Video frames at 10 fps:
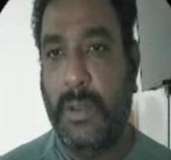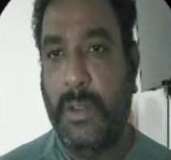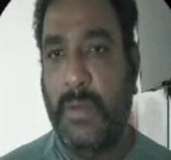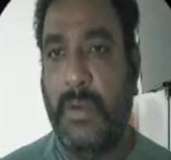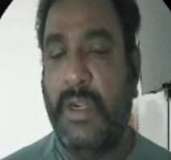
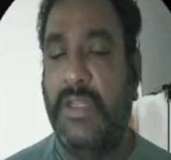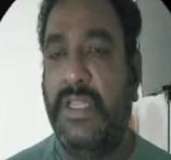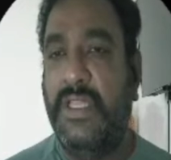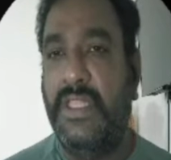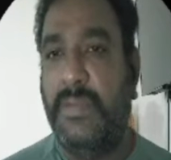what are the
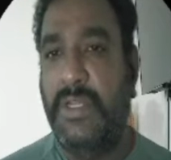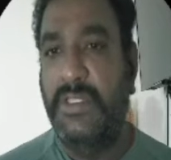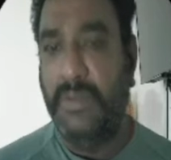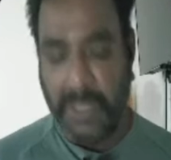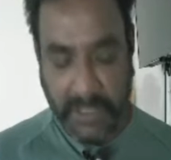other
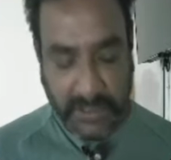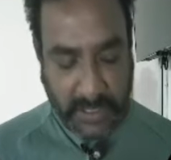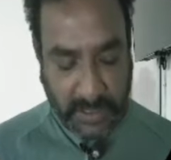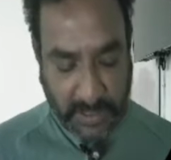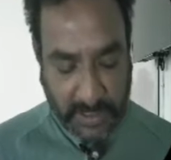possibilities are
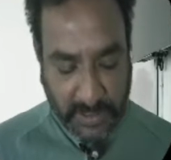there?